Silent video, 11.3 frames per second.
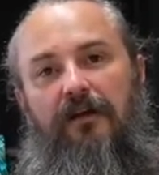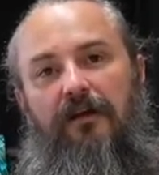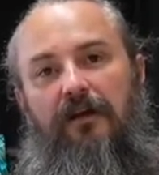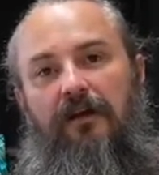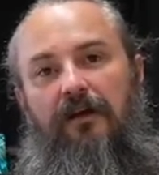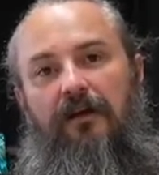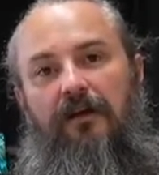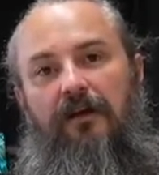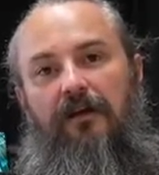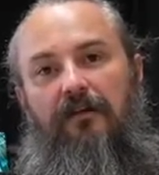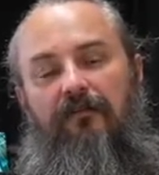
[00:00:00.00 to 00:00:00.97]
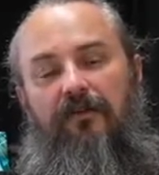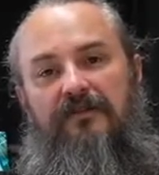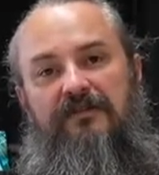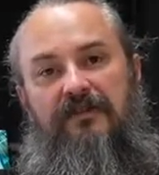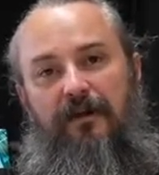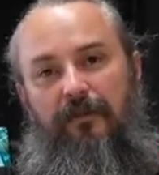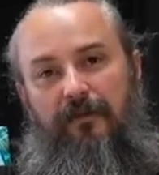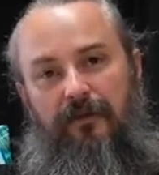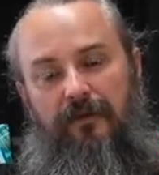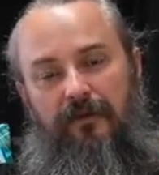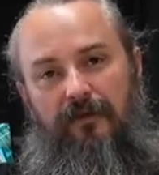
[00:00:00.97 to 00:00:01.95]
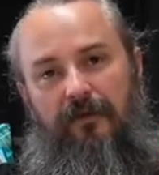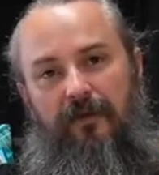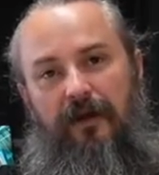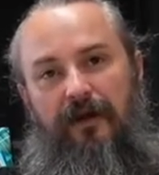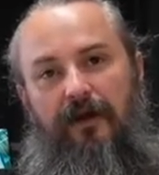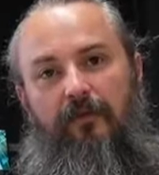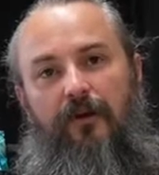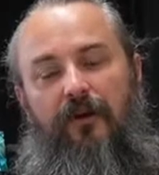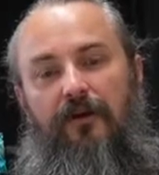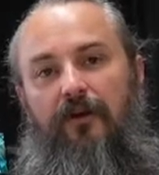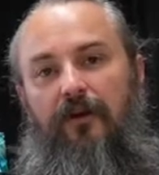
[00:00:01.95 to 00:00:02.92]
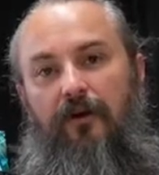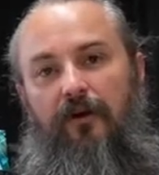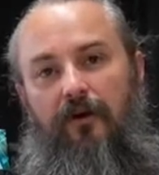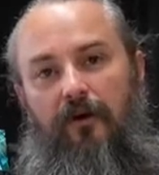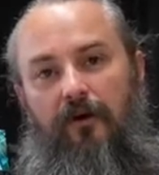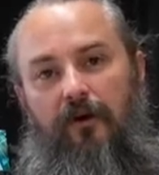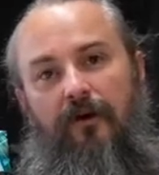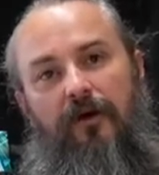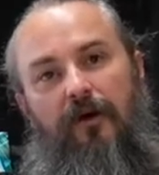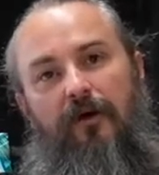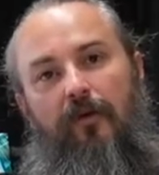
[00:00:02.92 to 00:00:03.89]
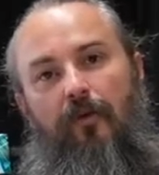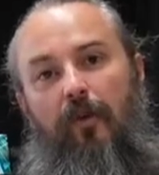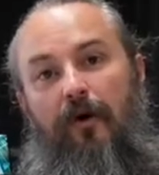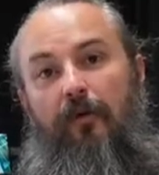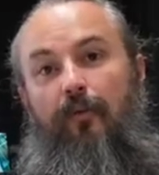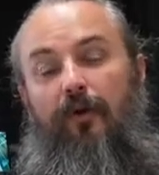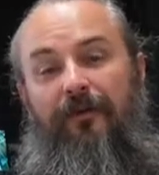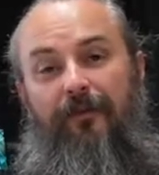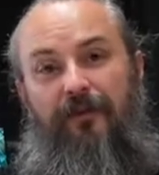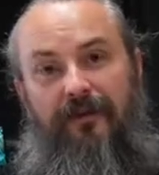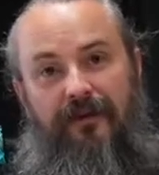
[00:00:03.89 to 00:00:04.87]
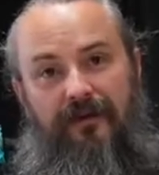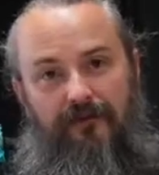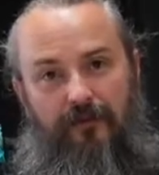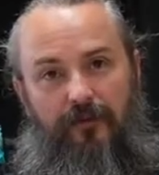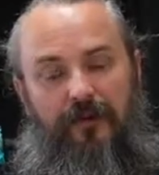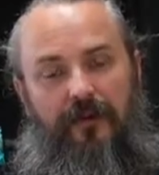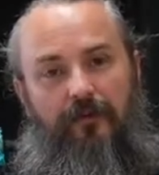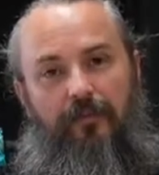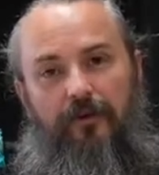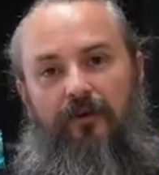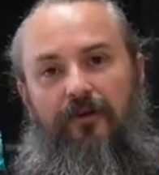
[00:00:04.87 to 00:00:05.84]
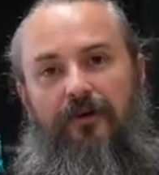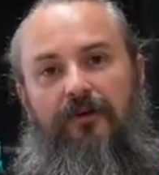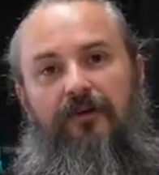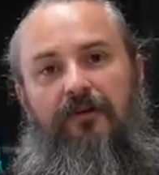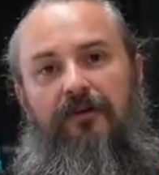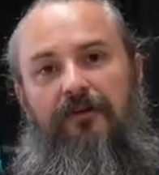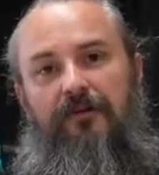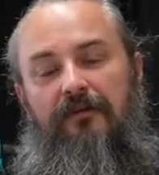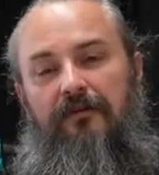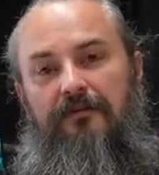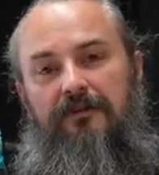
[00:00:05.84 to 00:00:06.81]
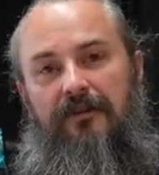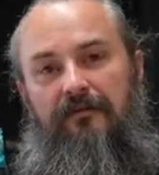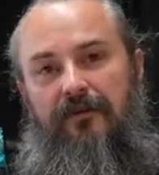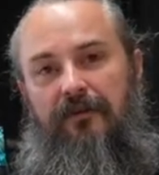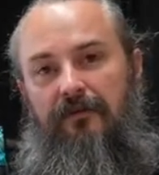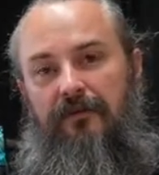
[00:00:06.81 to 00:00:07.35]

in every step along the way. We know what we believe will be important in the longevity or the